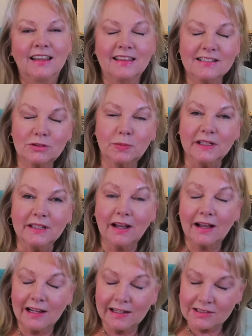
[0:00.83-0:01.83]
This week
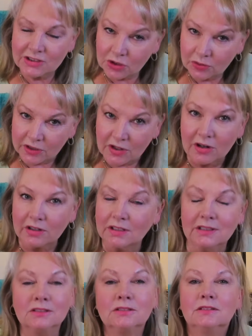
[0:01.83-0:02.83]
I sewed a
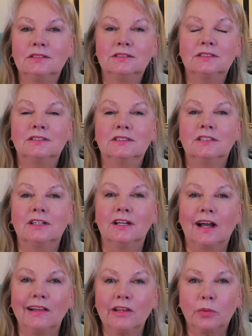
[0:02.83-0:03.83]
cardigan,
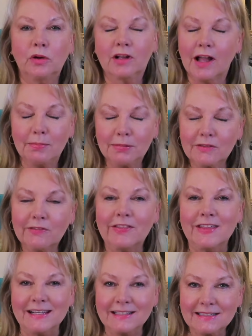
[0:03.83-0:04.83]
and there were a couple of
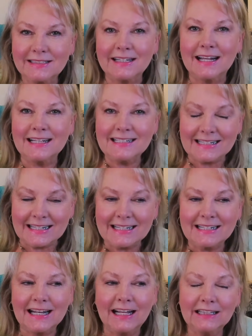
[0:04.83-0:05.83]
things that I
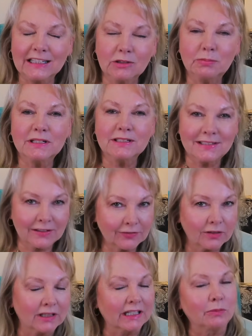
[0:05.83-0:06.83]
did a little bit
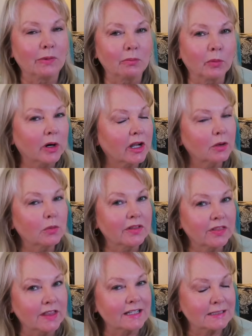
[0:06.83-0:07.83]
differently when working
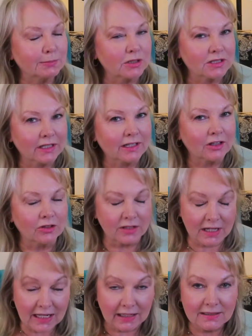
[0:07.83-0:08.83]
with this particular
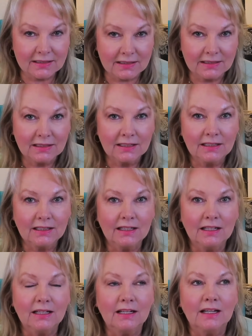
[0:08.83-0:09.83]
knit,
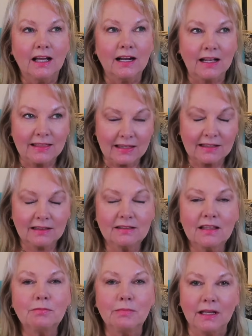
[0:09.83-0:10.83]
and I think that
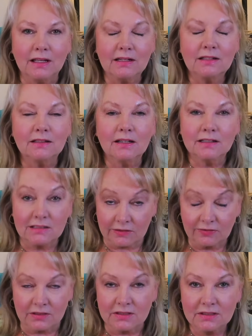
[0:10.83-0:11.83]
they made a
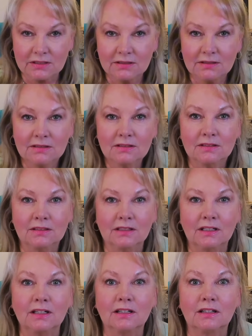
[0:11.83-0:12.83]
difference
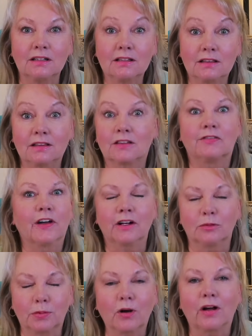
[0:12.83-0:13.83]
in the
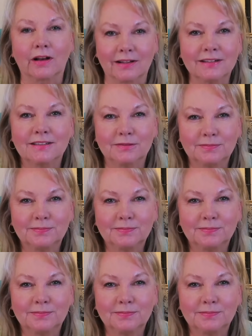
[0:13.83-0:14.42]
final product.